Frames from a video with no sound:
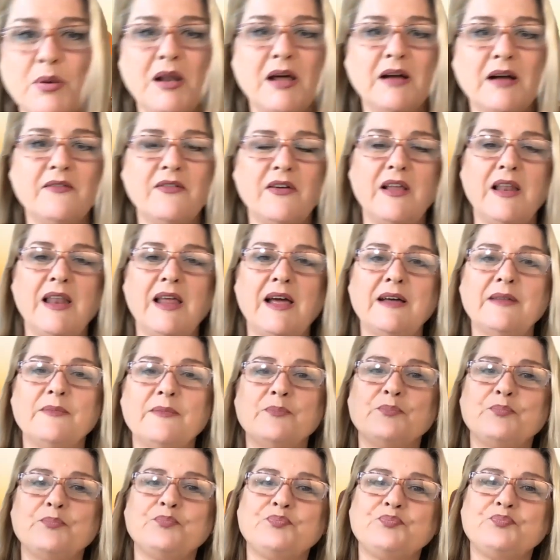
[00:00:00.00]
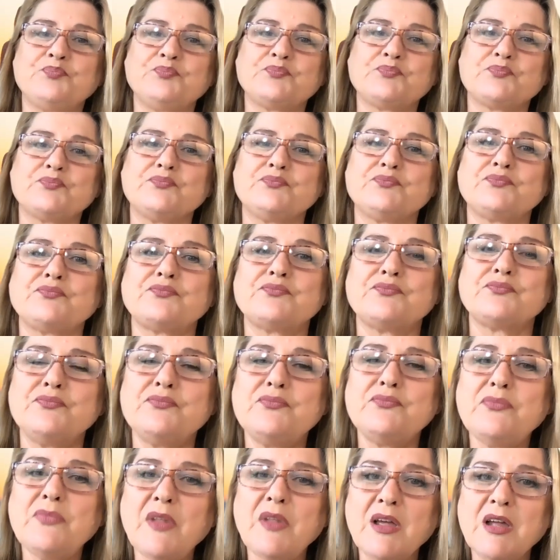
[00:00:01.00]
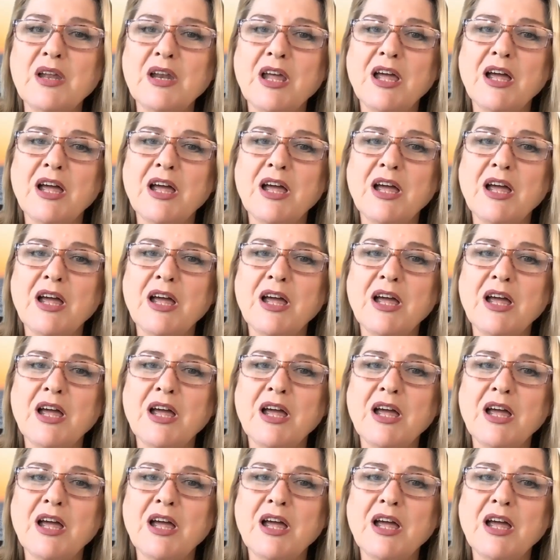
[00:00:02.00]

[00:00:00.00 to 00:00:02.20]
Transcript: plug fell out. And